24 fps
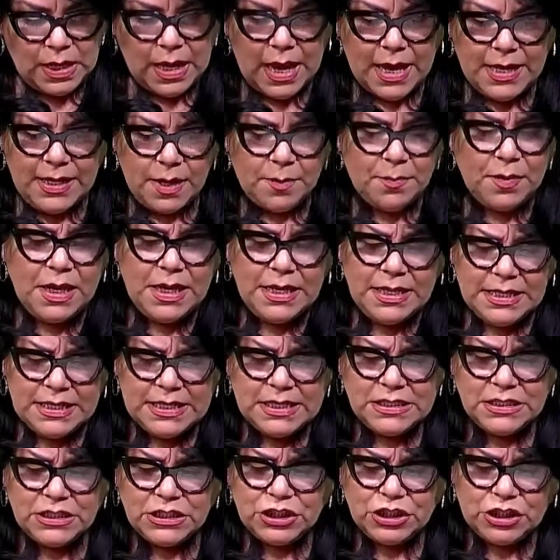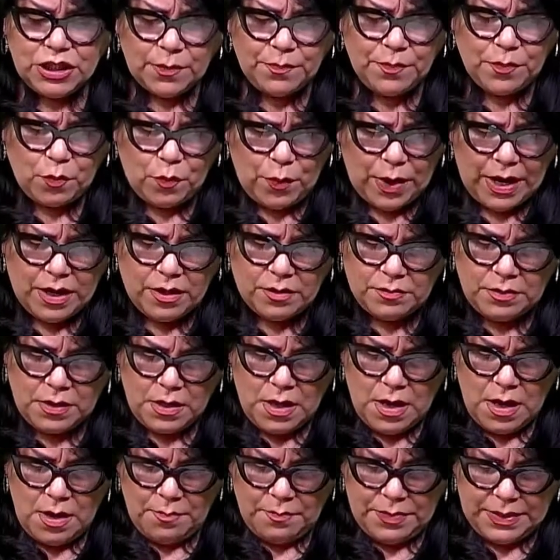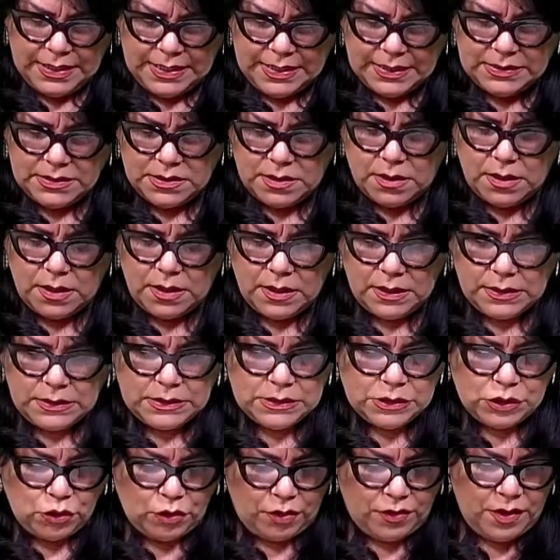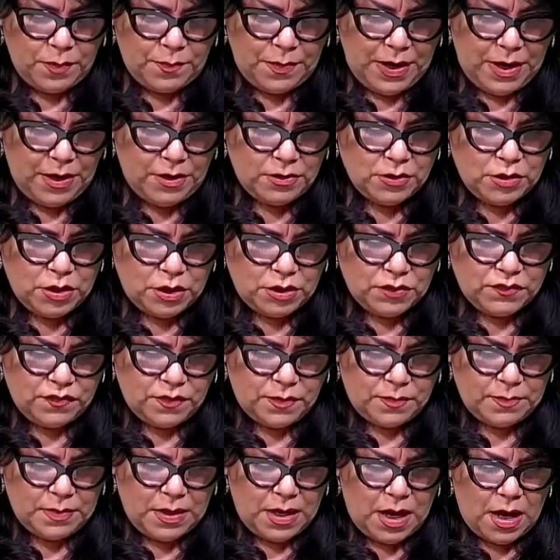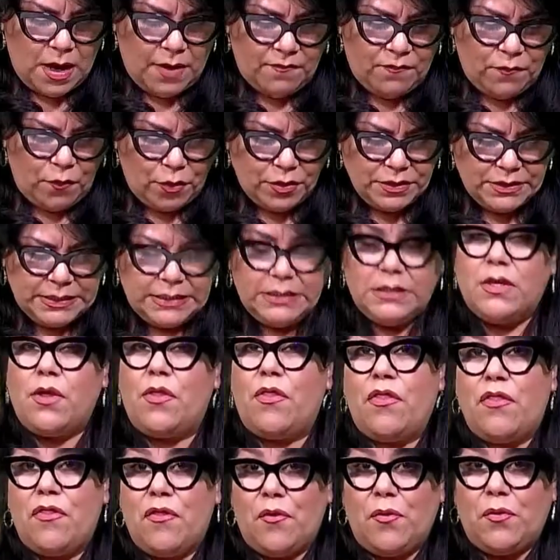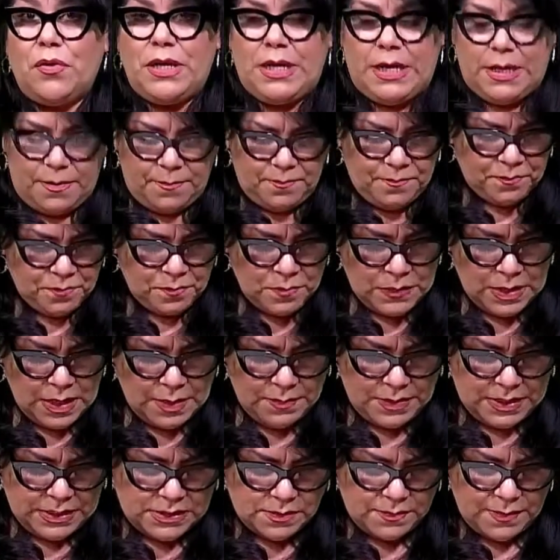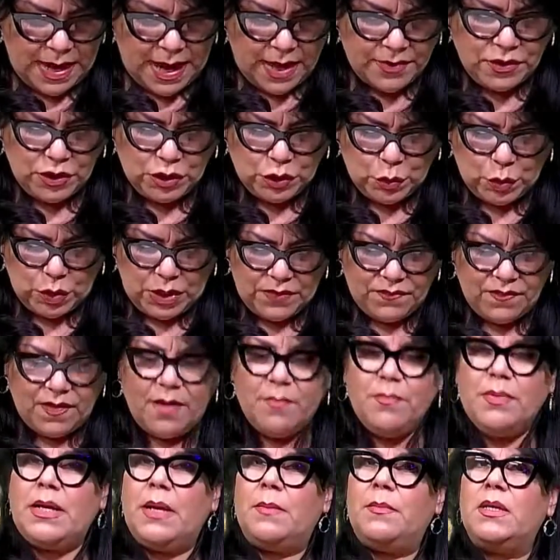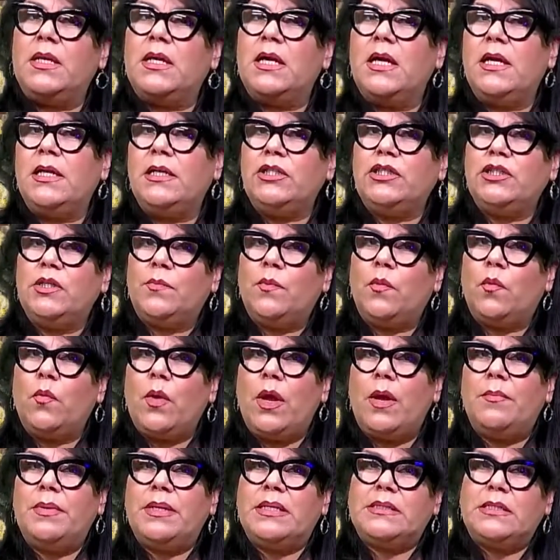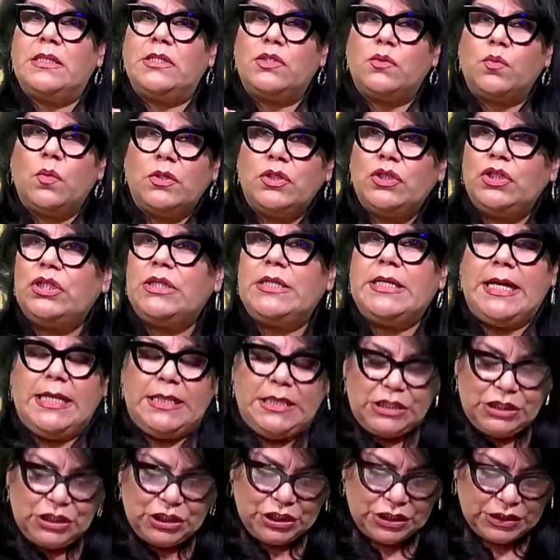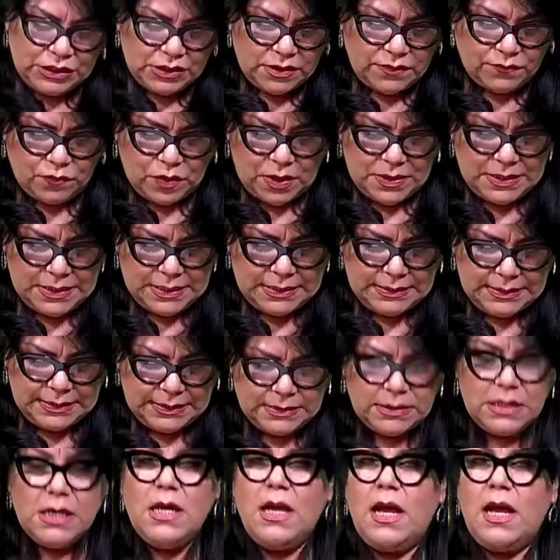And I'm kind of going to jump around because the, the story of the parable goes from uh, 14 to 30 but it's Matthew 25. But I'm going to kind of jump around because I just want you to get the gist of what this is.